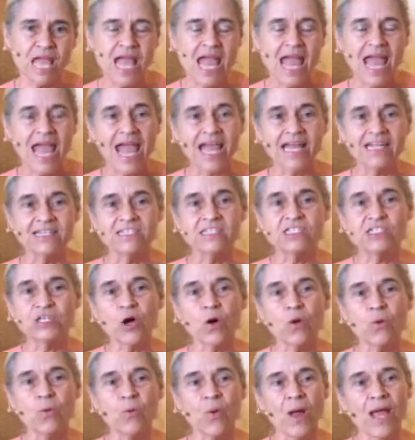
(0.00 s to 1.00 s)
And
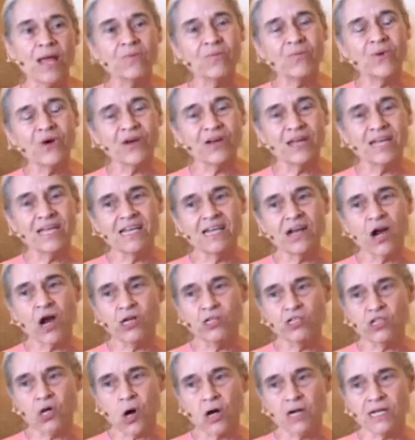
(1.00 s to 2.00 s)
so when we're in our
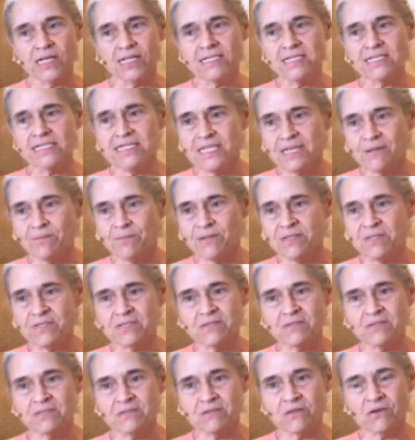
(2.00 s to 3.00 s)
darkest, deepest
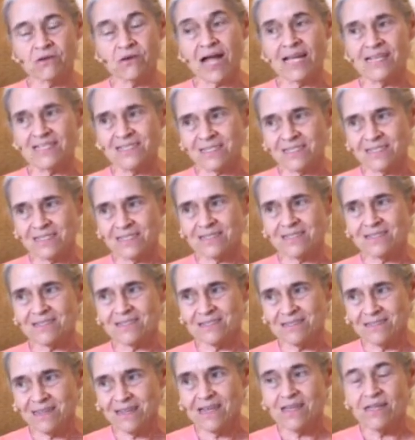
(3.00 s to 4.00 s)
crisis,
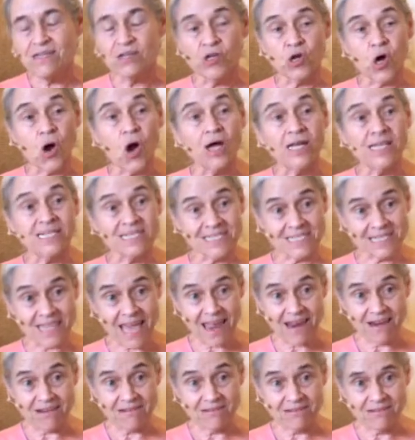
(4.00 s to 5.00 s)
God is
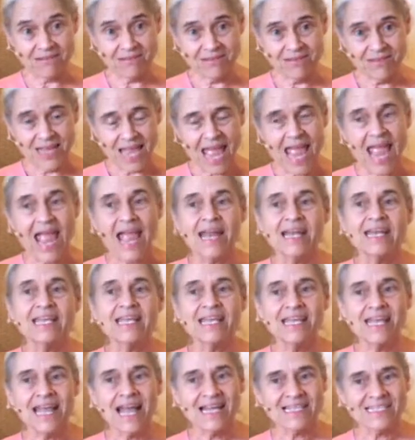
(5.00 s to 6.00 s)
there. And
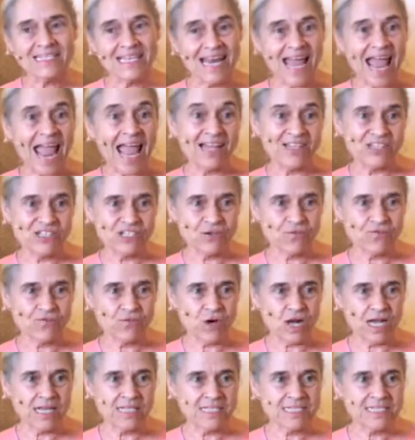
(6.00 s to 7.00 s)
he has an answer
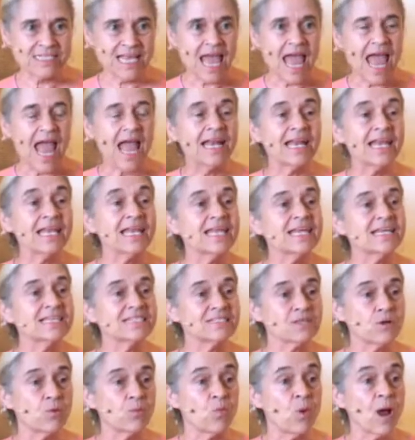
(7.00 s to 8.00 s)
for us, and he
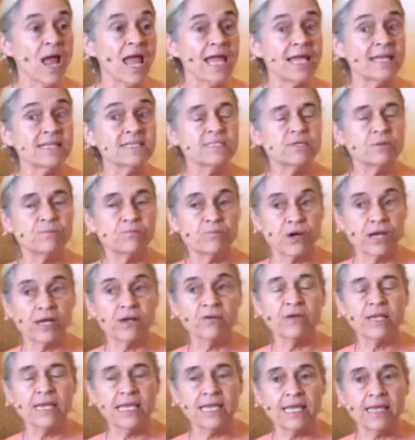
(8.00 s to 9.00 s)
has a way to bring
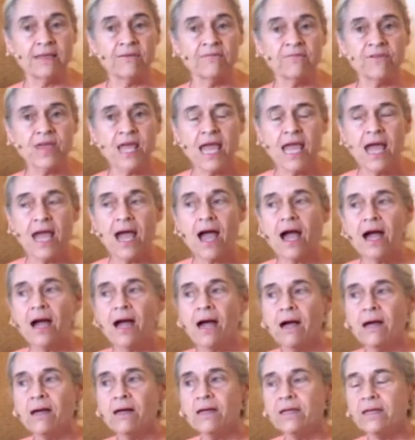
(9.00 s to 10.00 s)
relief.
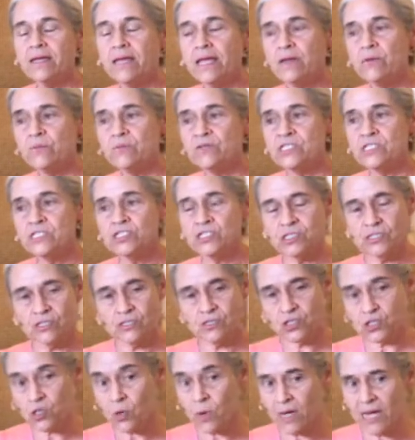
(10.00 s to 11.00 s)
Uh, it was
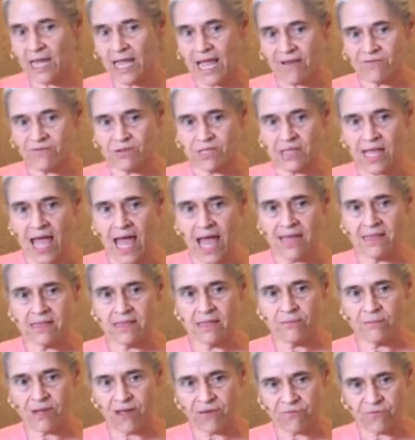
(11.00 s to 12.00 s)
shortly after that
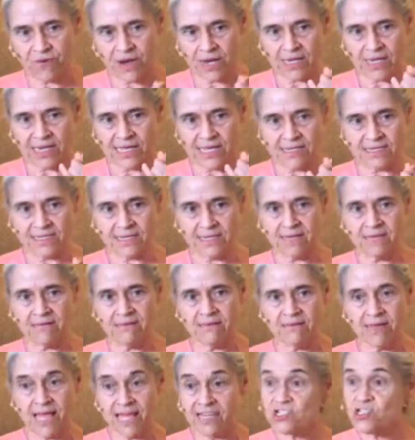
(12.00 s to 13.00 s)
that my friend Lisa,
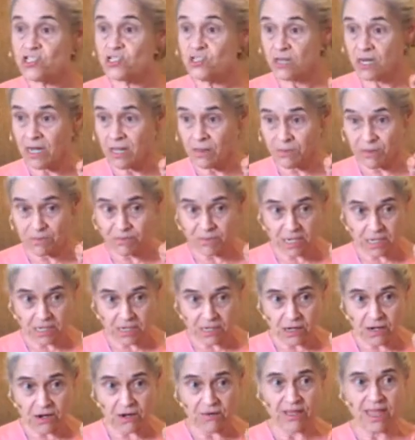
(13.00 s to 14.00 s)
that stood up a minute
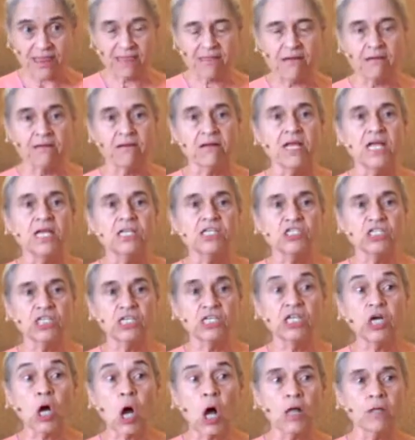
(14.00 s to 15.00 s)
ago right there, she
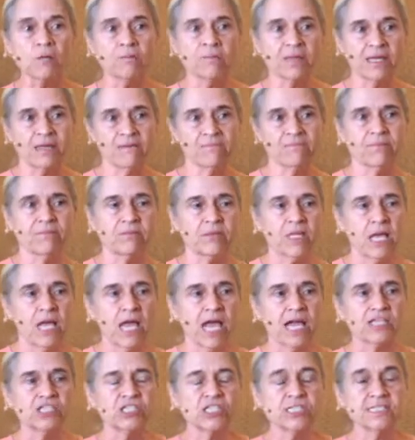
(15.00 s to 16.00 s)
called me.
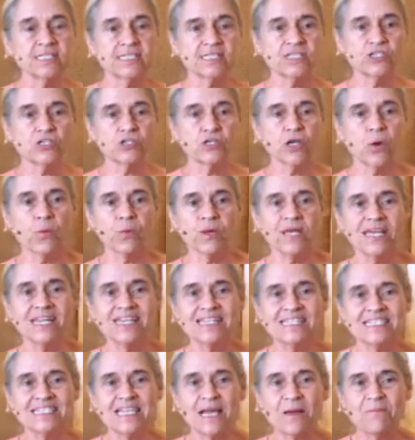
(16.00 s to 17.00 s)
And she says, You know, we
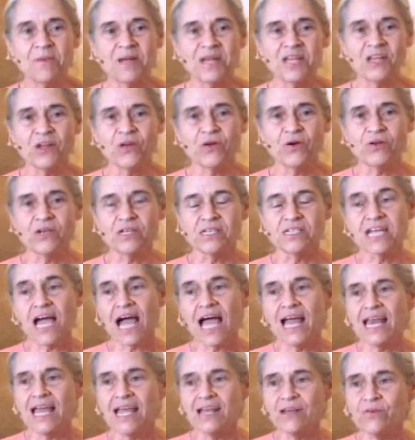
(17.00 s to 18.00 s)
need somebody to go to
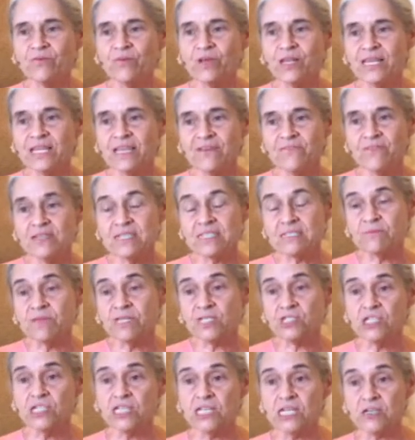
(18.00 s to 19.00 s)
Thailand and relieve these
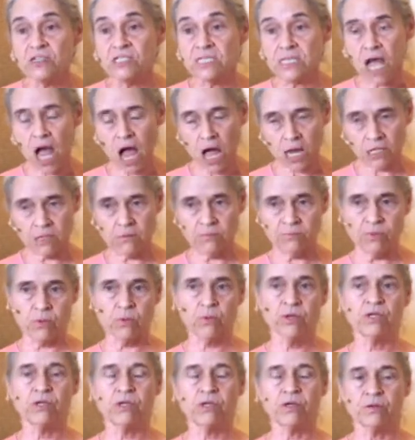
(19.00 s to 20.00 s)
missionaries on the
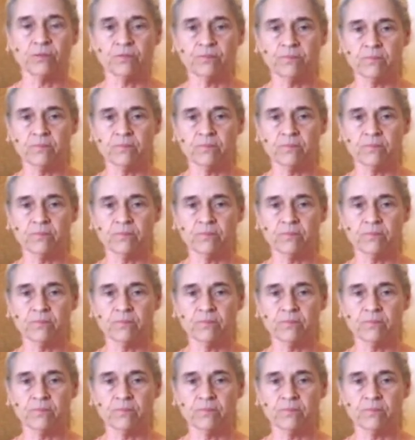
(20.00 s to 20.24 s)
border